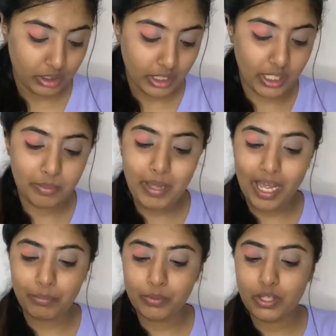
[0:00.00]
and I'm
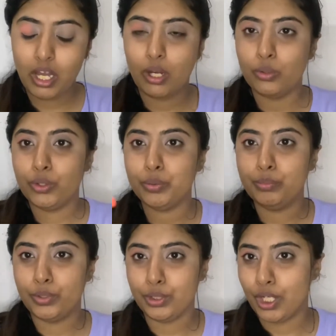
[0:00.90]
happy with how the
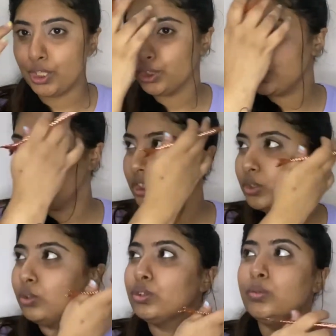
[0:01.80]
brush is
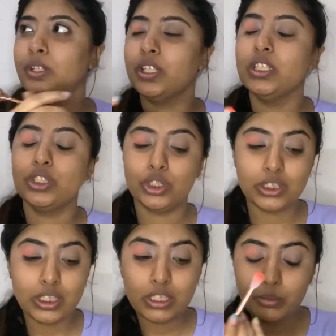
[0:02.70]
also working. It's
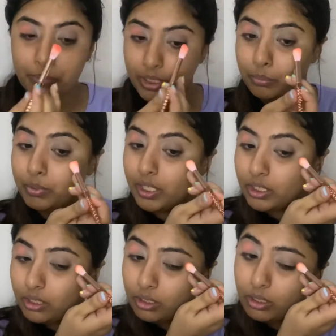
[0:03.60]
just a little big, but I
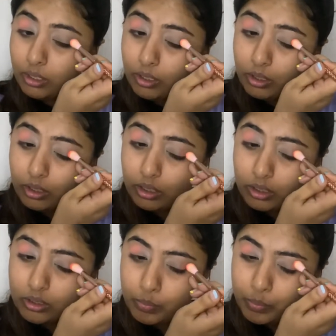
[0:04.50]
think
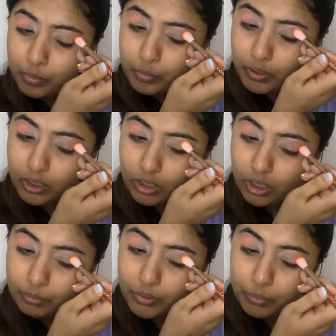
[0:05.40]
it's picking
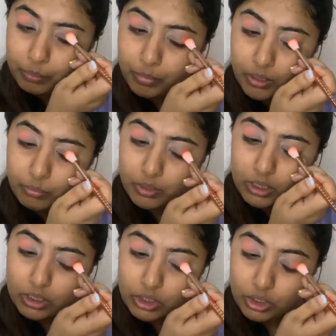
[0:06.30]
up the
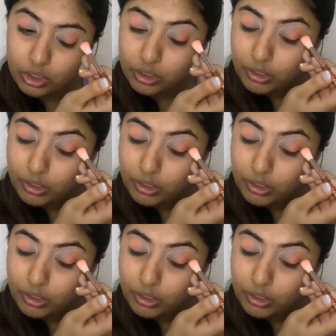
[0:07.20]
pigment really